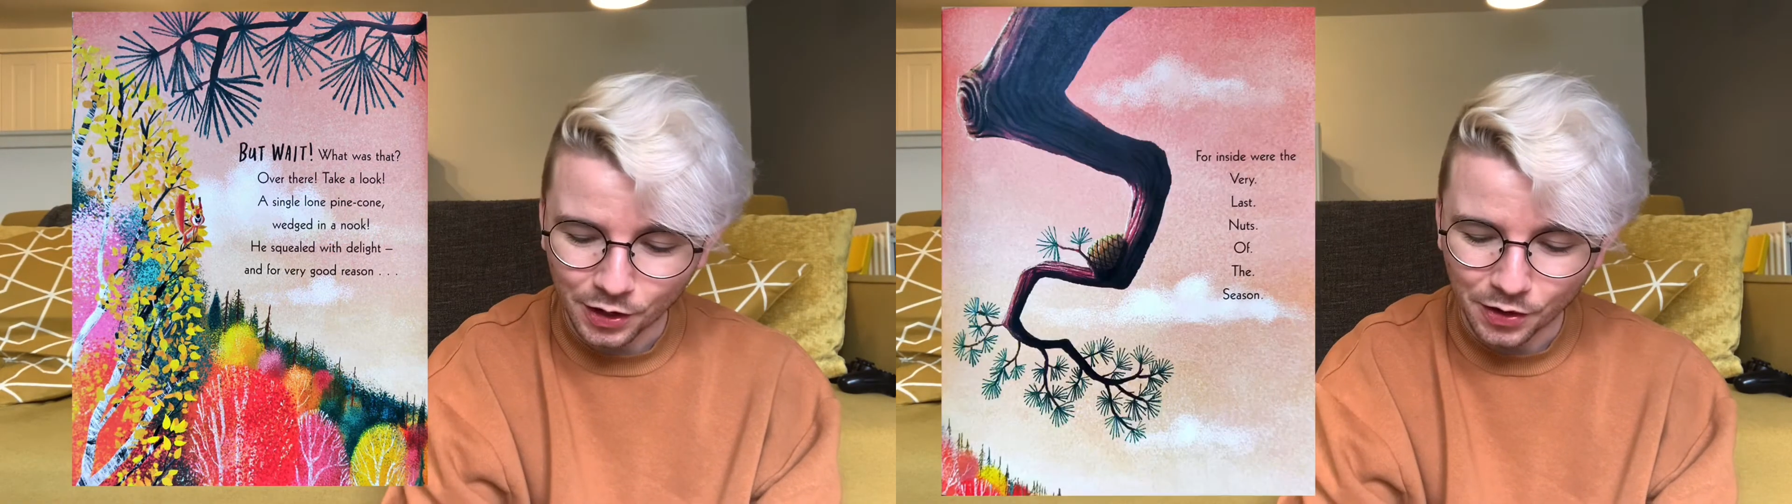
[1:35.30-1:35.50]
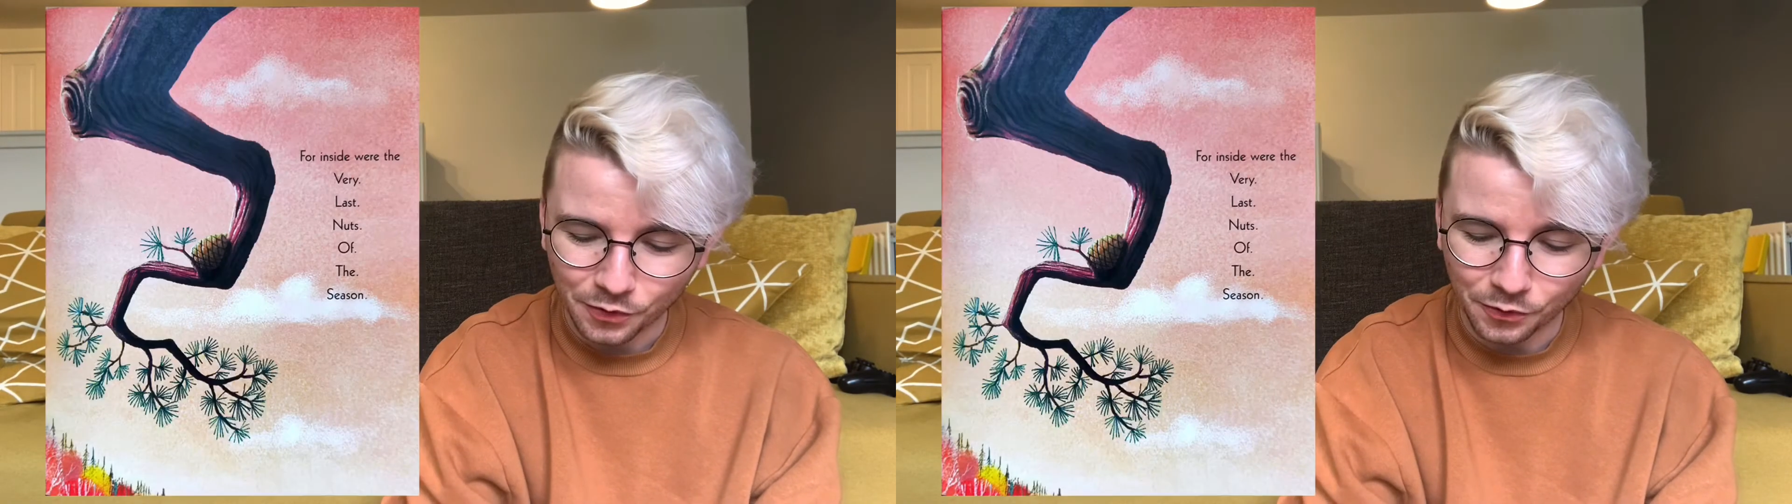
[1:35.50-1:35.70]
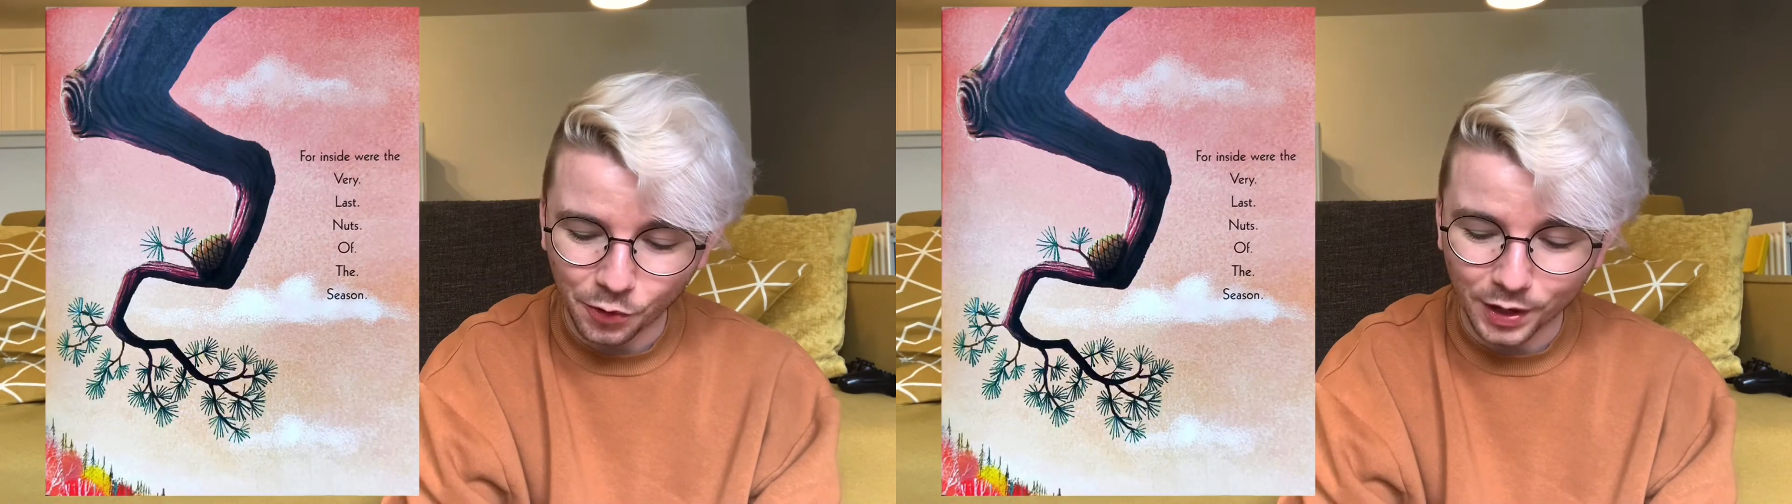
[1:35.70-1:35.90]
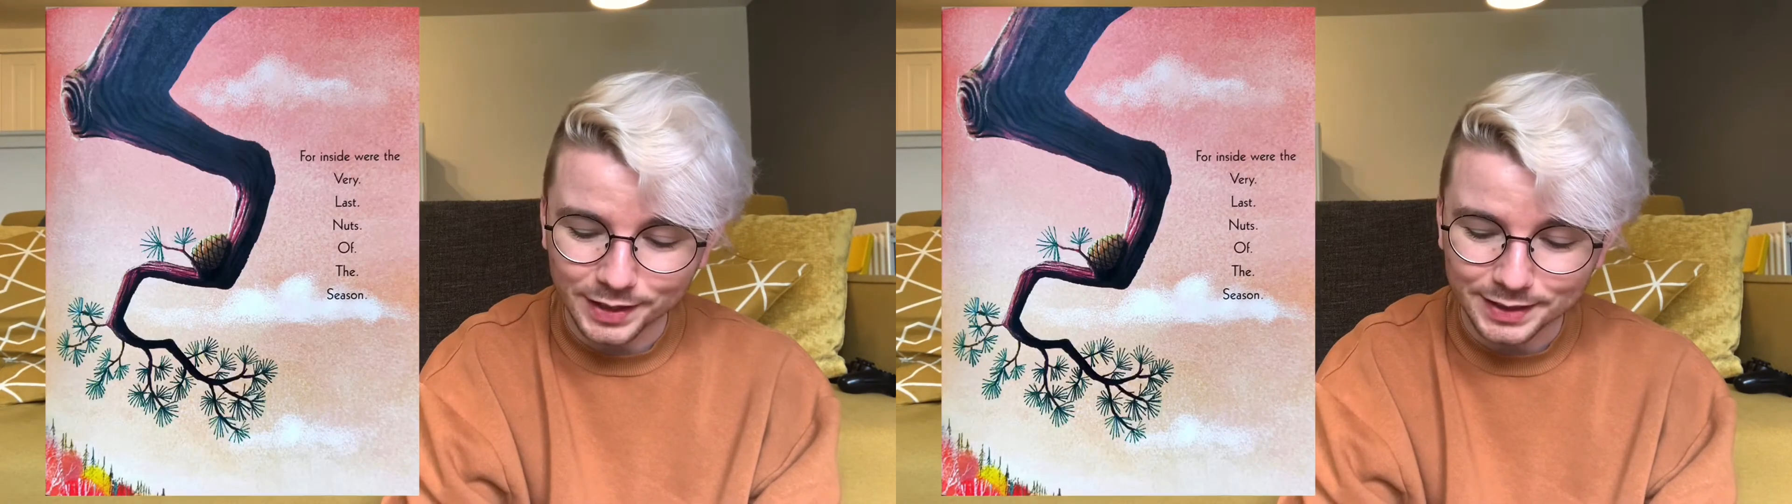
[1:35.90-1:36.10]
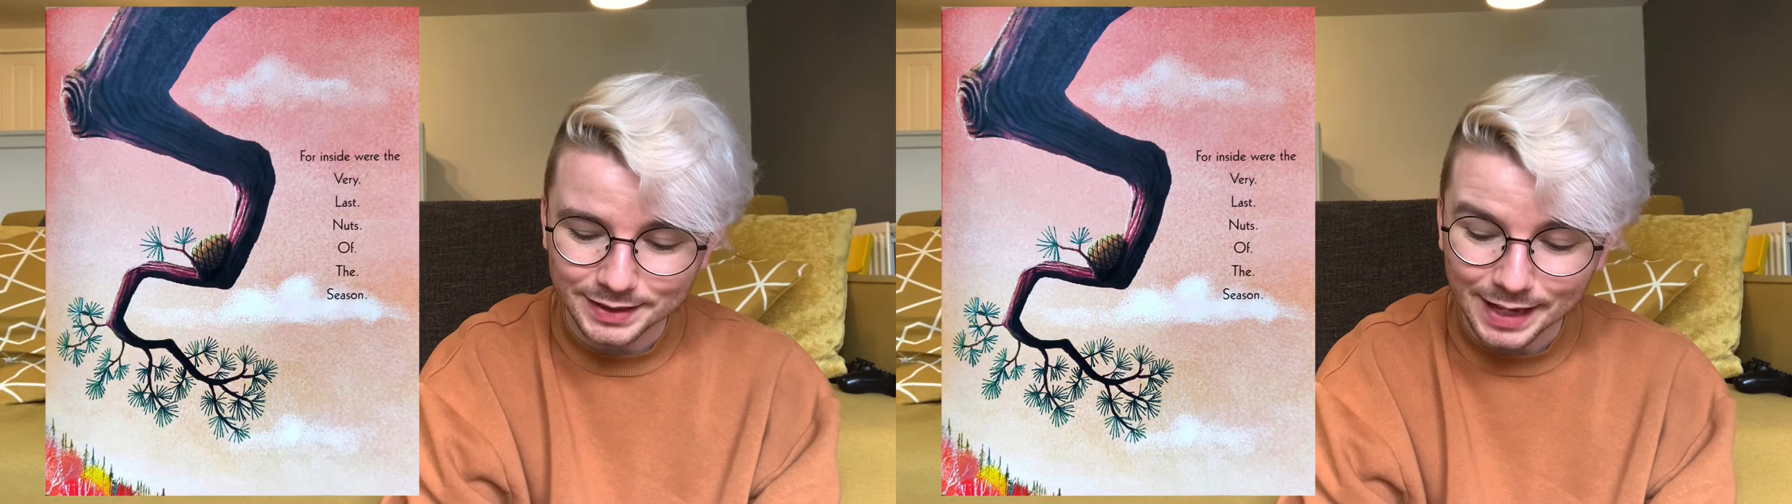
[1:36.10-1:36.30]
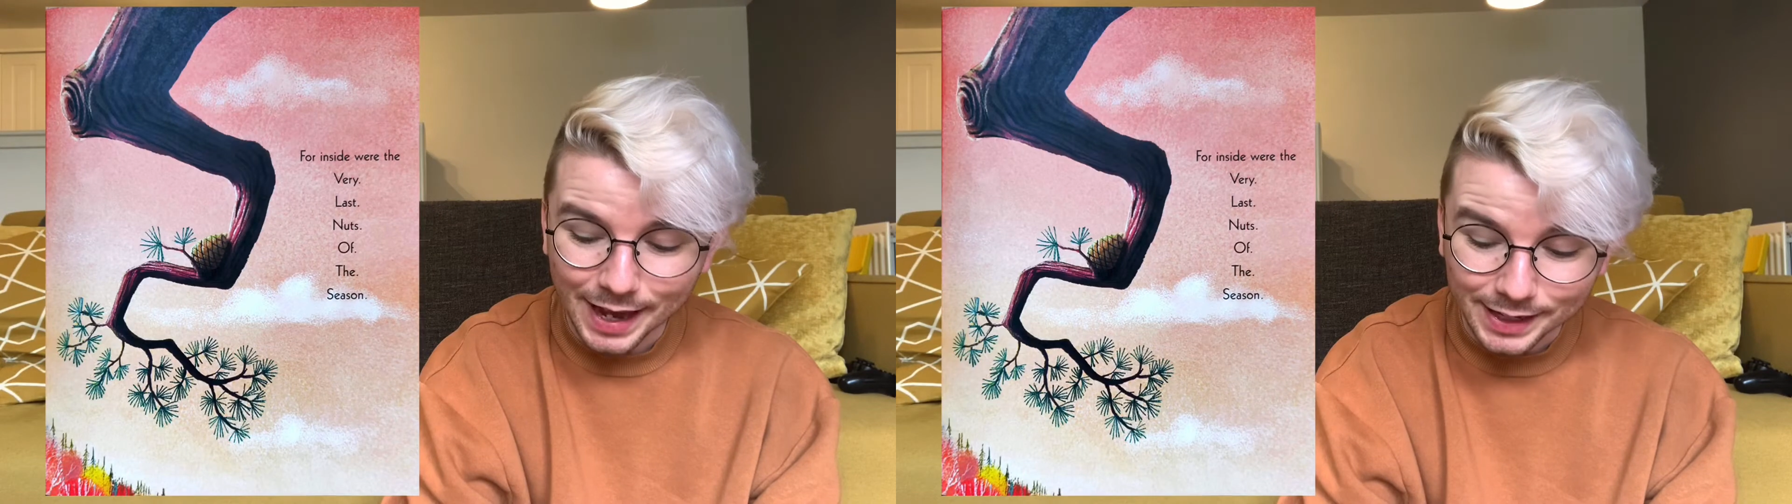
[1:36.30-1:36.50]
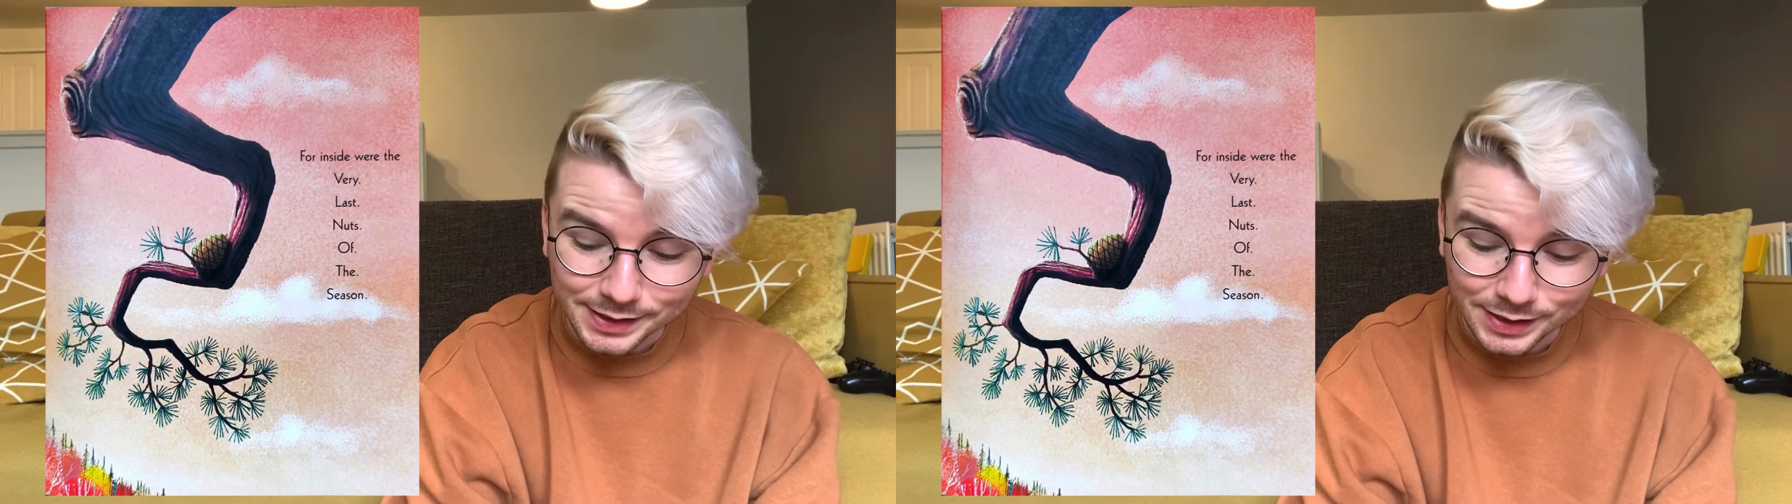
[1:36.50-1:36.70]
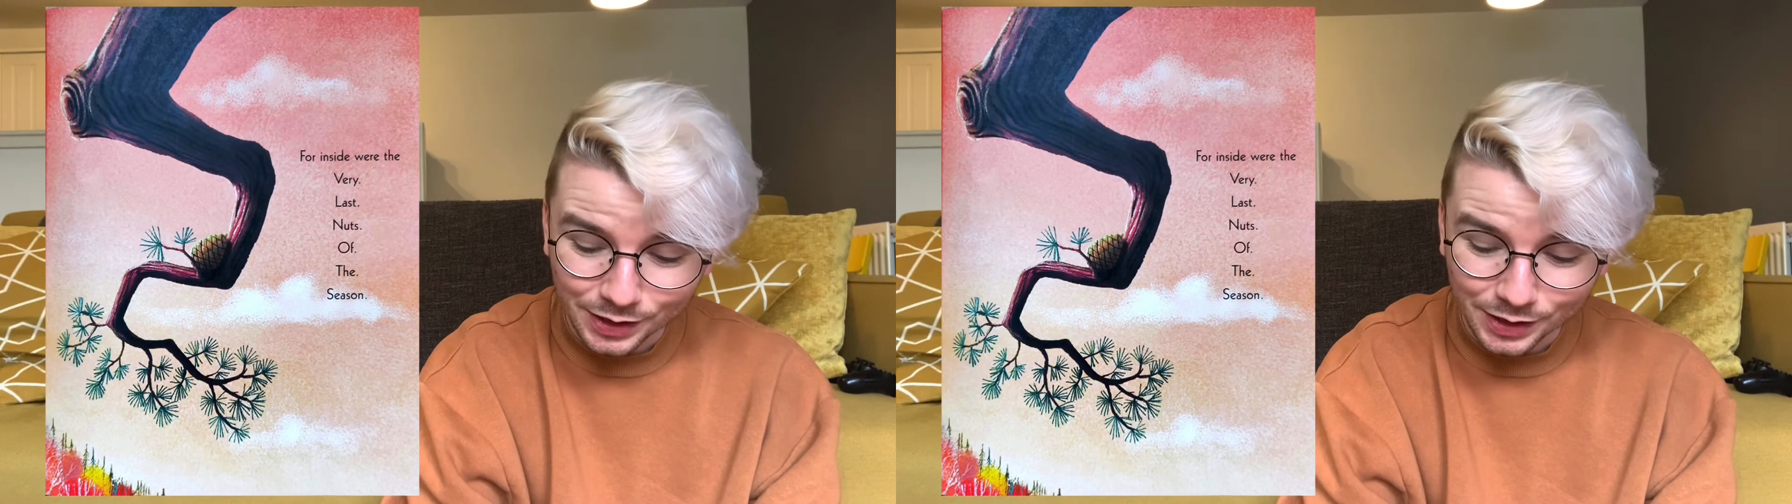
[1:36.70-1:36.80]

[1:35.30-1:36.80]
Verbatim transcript: for inside